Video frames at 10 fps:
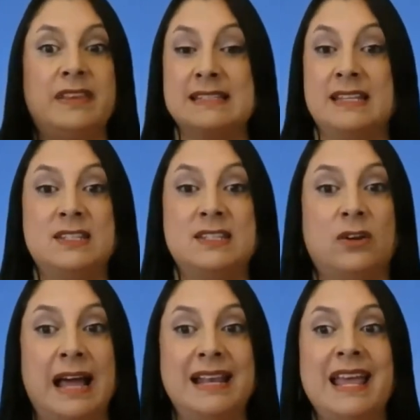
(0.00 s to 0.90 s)
So this
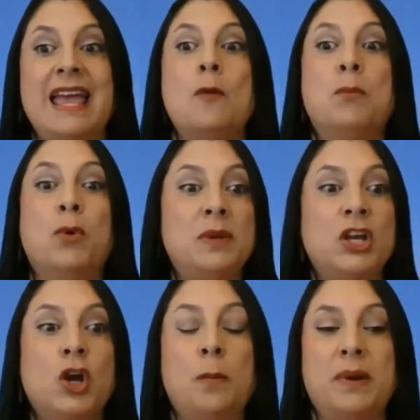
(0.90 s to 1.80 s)
convention is
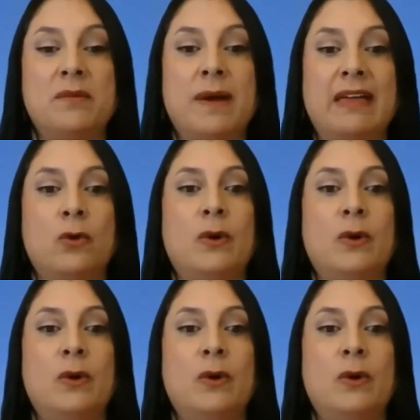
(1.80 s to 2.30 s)
local,